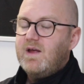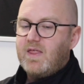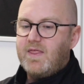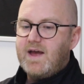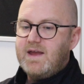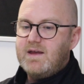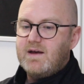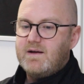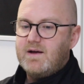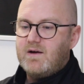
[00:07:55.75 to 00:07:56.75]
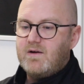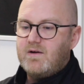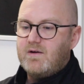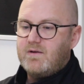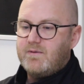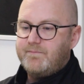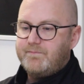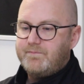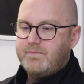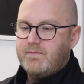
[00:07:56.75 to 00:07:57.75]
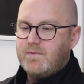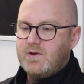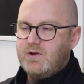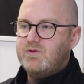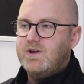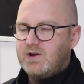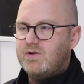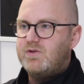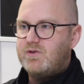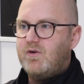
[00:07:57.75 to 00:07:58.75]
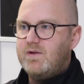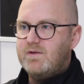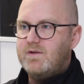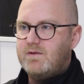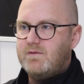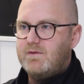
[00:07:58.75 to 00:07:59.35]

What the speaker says: They are usually a good sign that